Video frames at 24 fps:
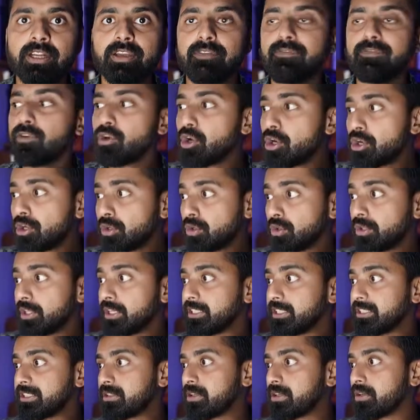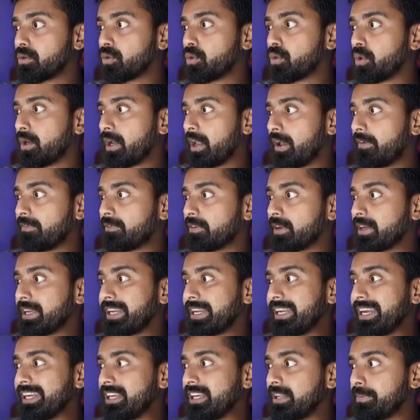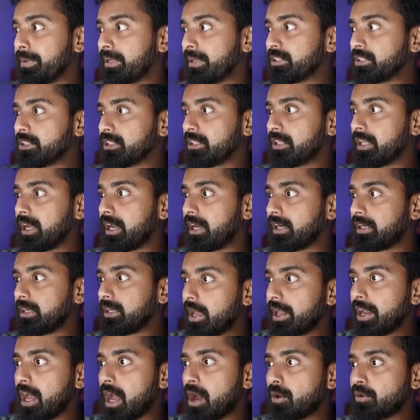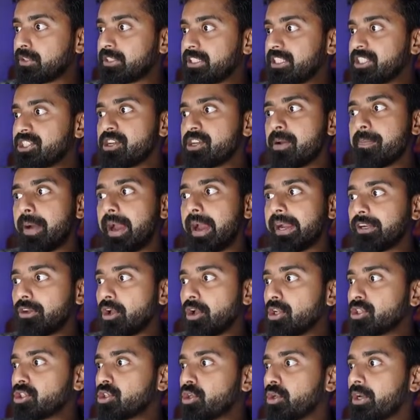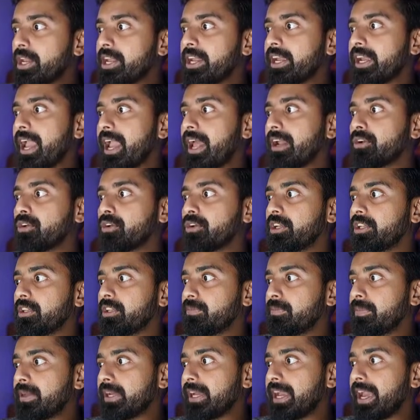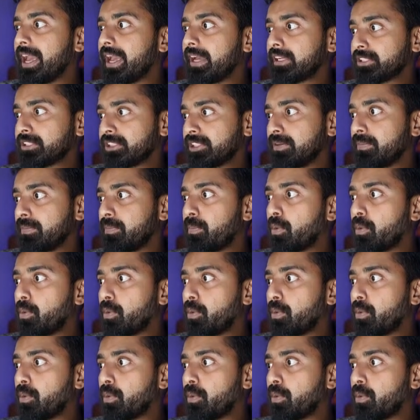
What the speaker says: If you don't do this, Google have clearly mentioned that our system might also take algorithmic action.